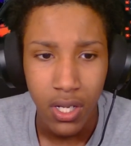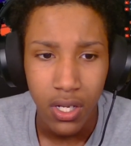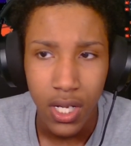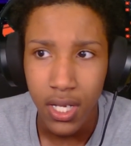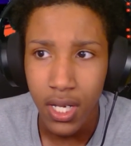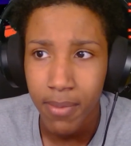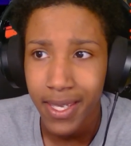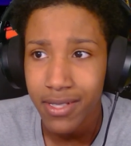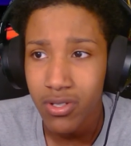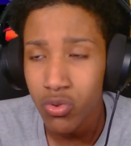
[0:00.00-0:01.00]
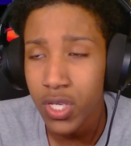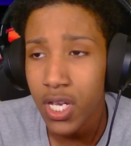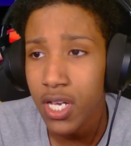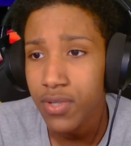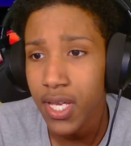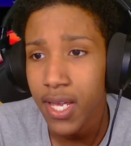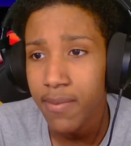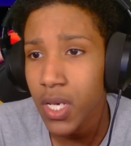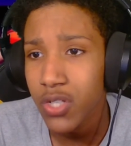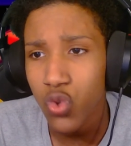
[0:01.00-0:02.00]
I got banned 2 times. I'm
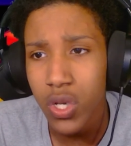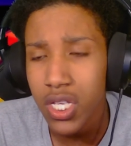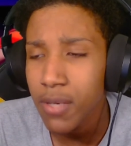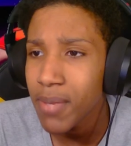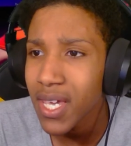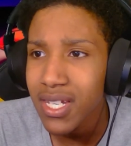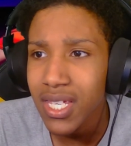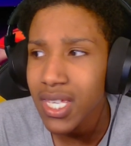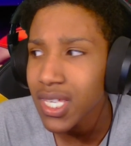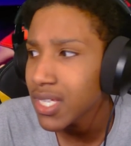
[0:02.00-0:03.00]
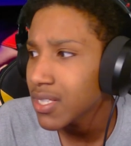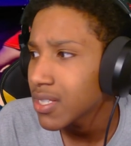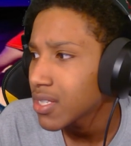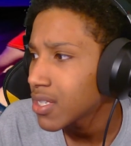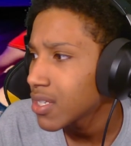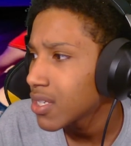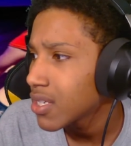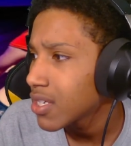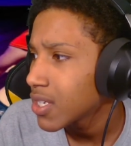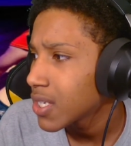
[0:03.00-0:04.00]
not trying to get banned again.
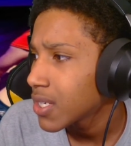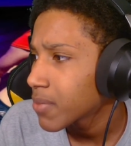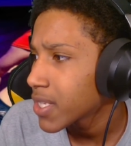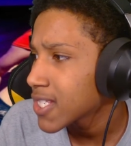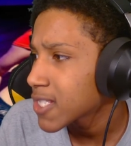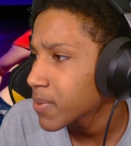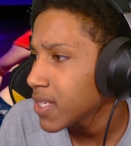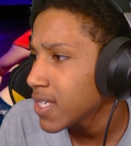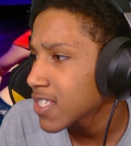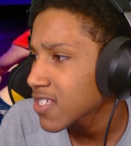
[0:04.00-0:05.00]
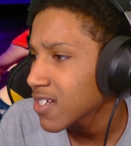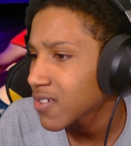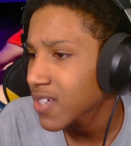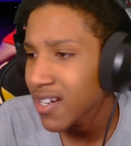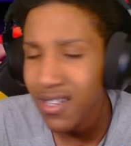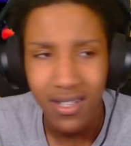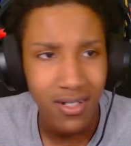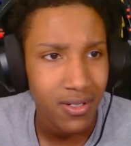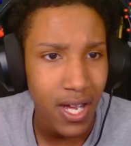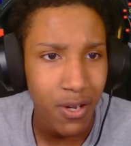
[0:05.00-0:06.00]
Play this, please? Okay,
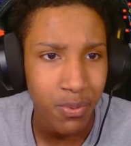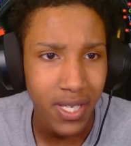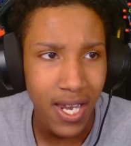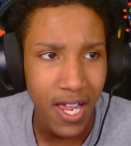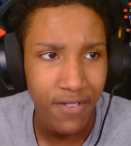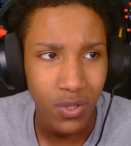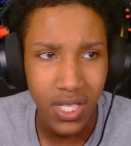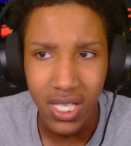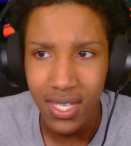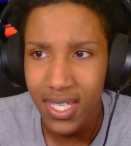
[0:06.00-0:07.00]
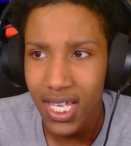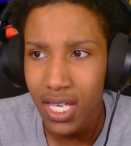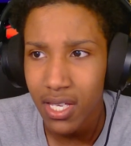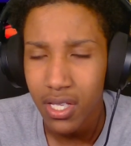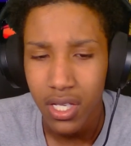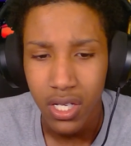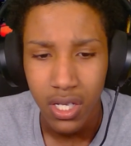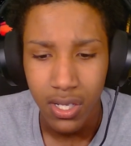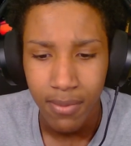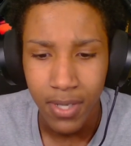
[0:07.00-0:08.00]
I'll play that after Kitty Cat.
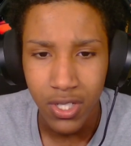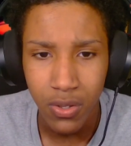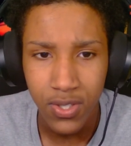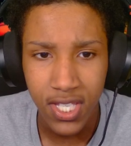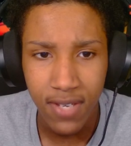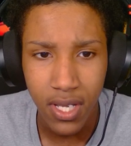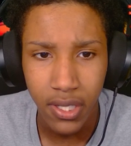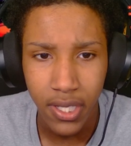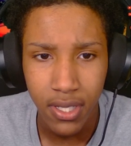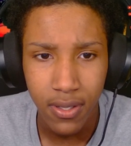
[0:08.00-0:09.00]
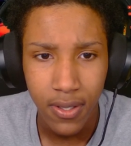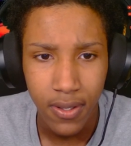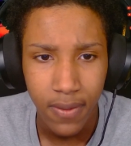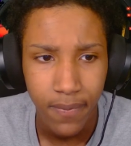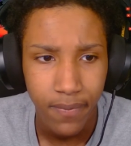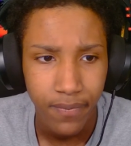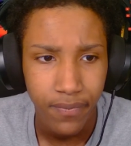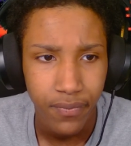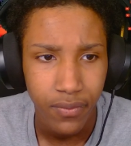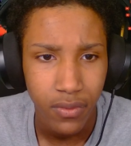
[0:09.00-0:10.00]
Make sure you save that link.
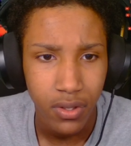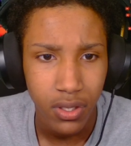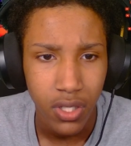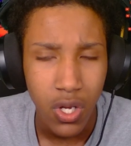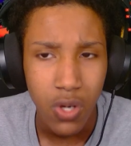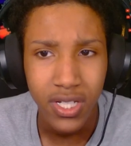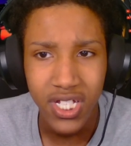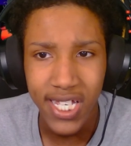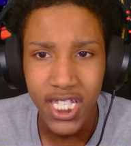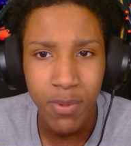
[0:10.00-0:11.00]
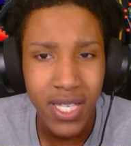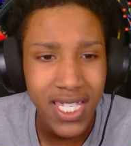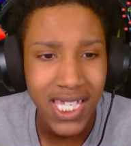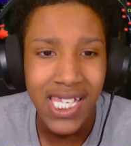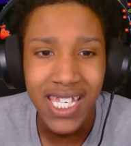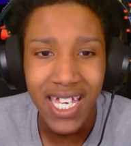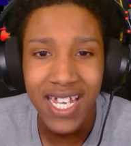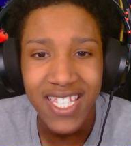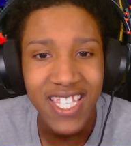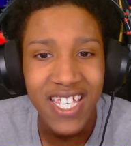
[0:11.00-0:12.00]
Okay, chat, let's play Kitty Cat
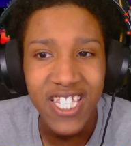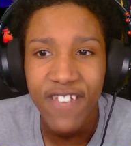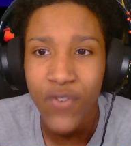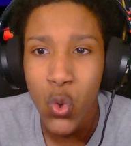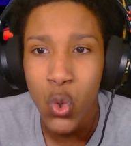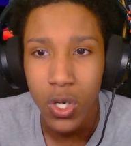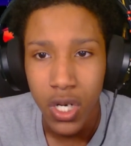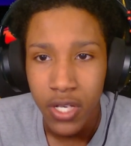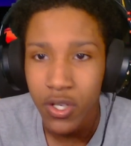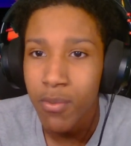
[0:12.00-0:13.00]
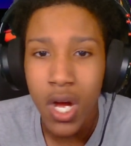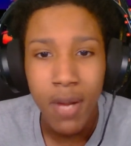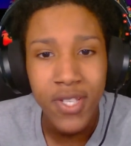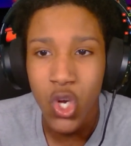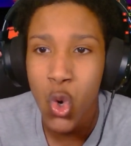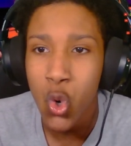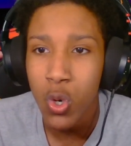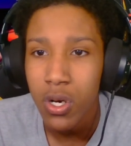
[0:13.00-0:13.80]
64. Your mom is a whore.